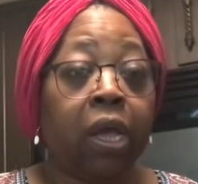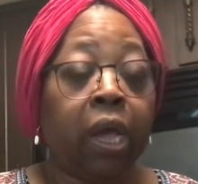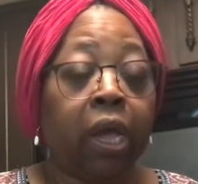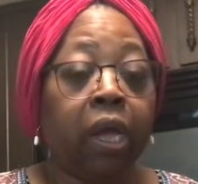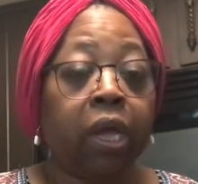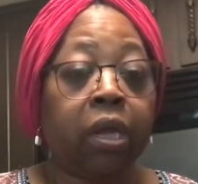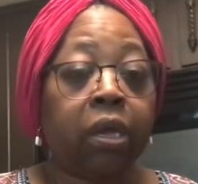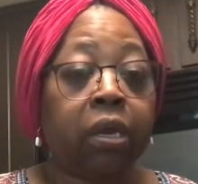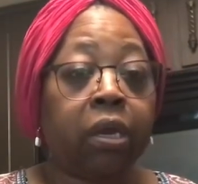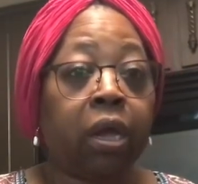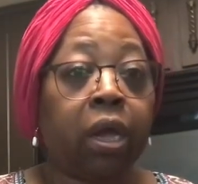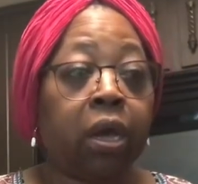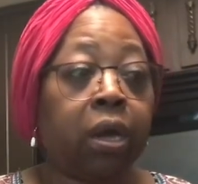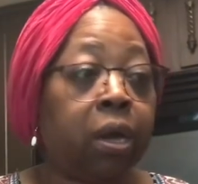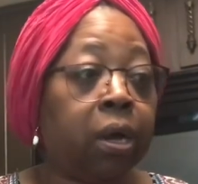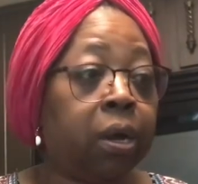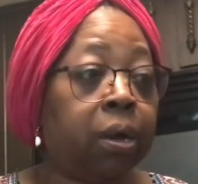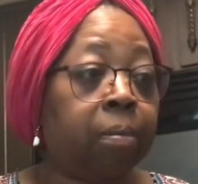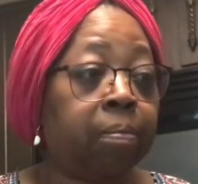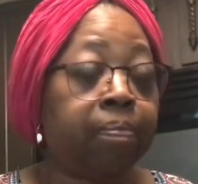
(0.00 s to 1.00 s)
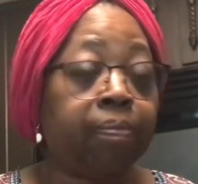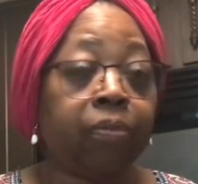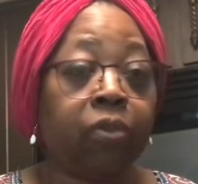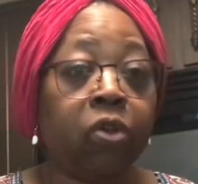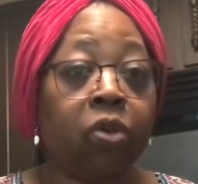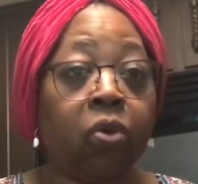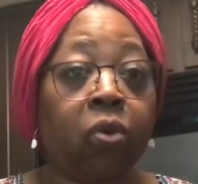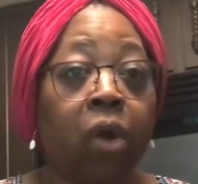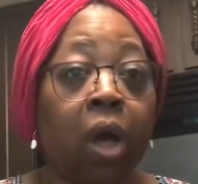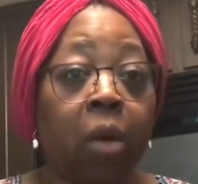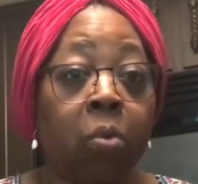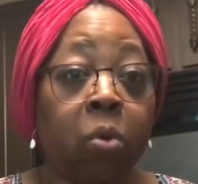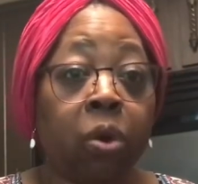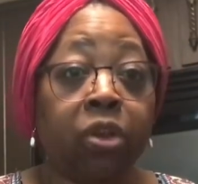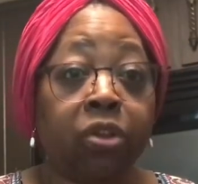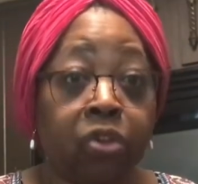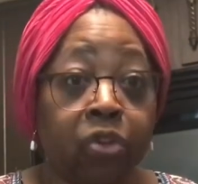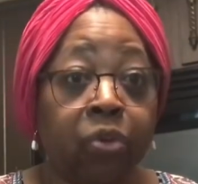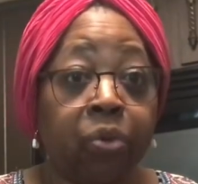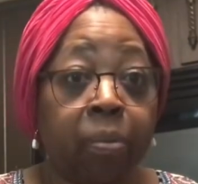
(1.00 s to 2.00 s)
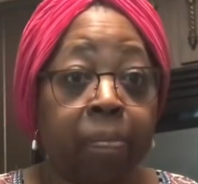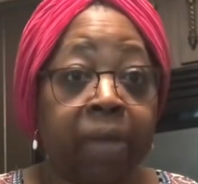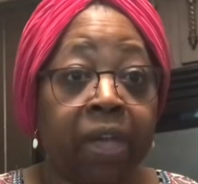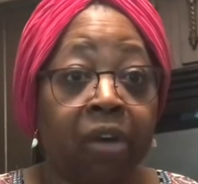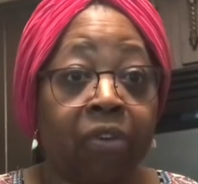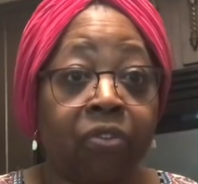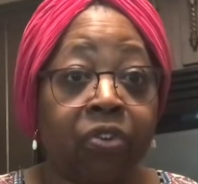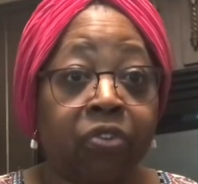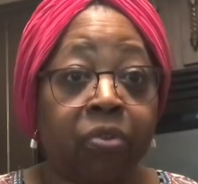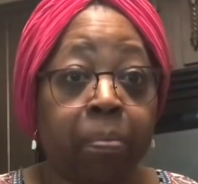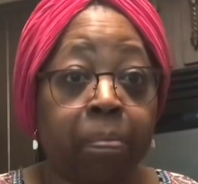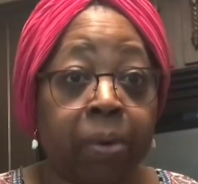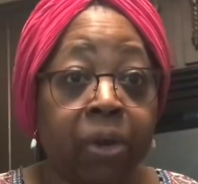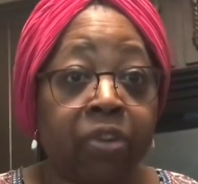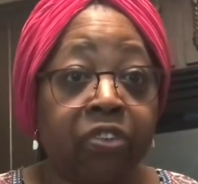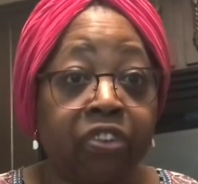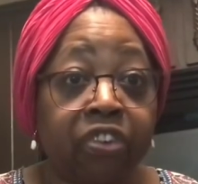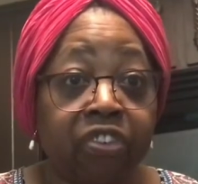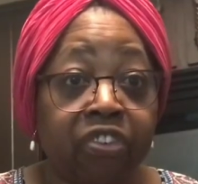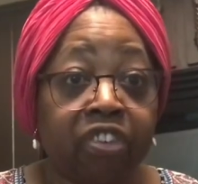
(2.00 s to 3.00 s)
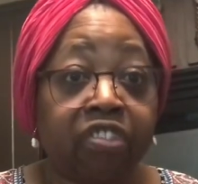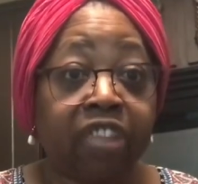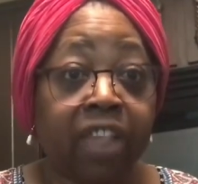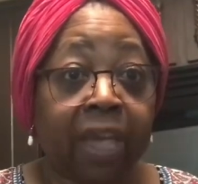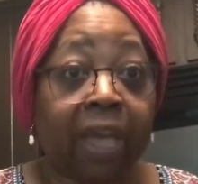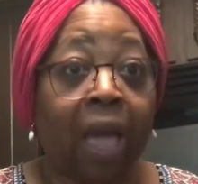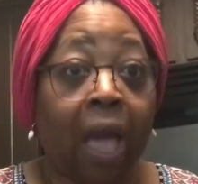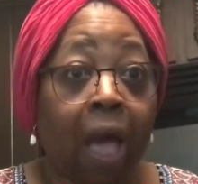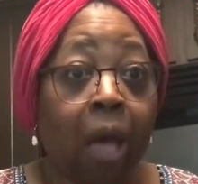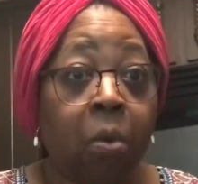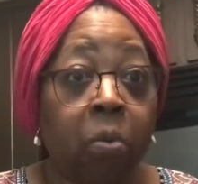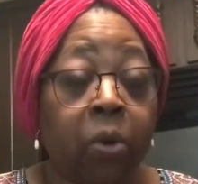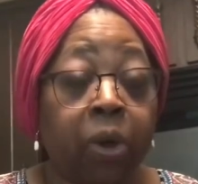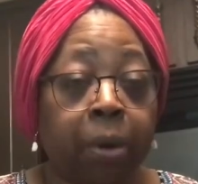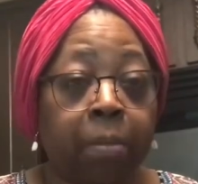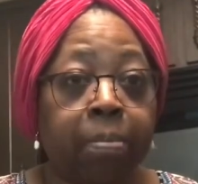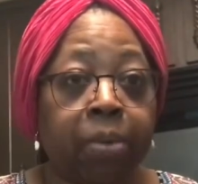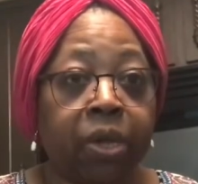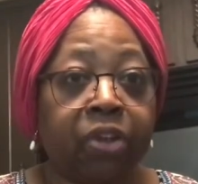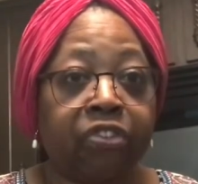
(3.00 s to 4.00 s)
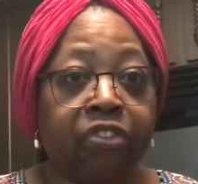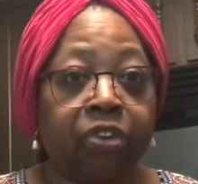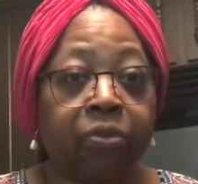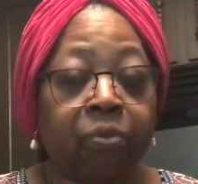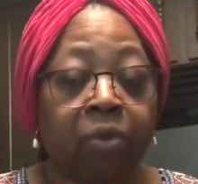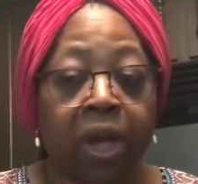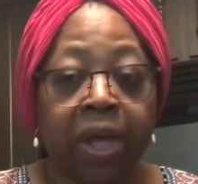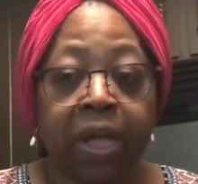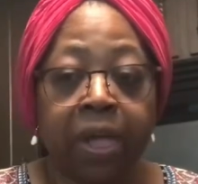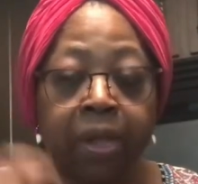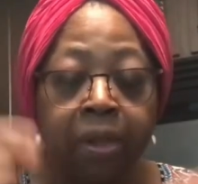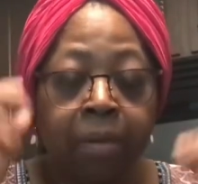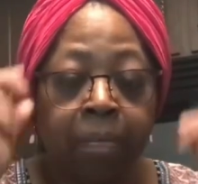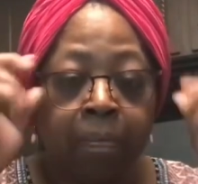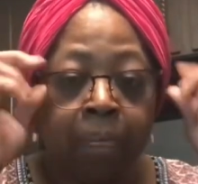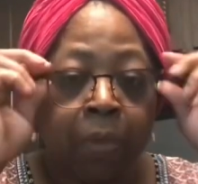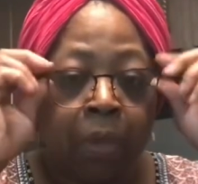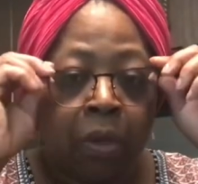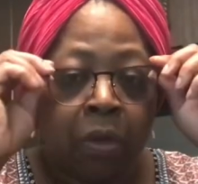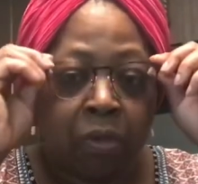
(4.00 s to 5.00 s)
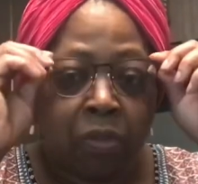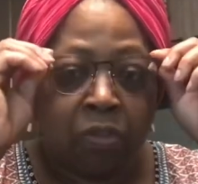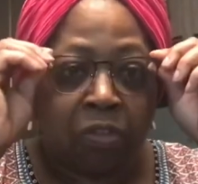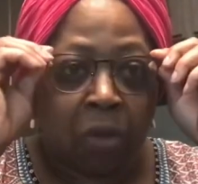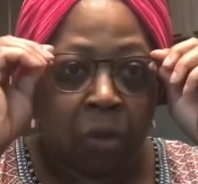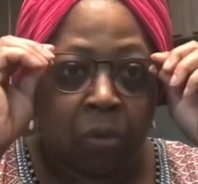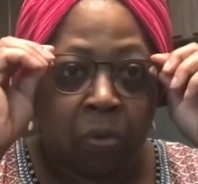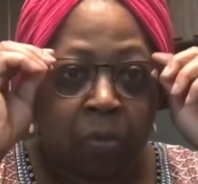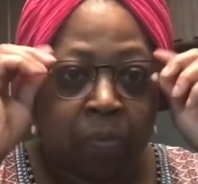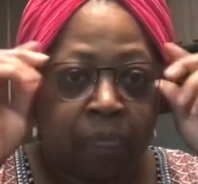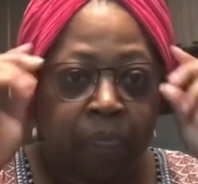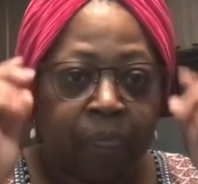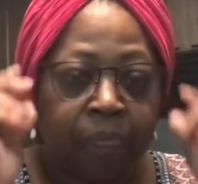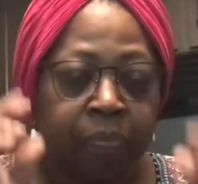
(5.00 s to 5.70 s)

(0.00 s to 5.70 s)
and um, you know I want you to be able to budget just like I want to budget right so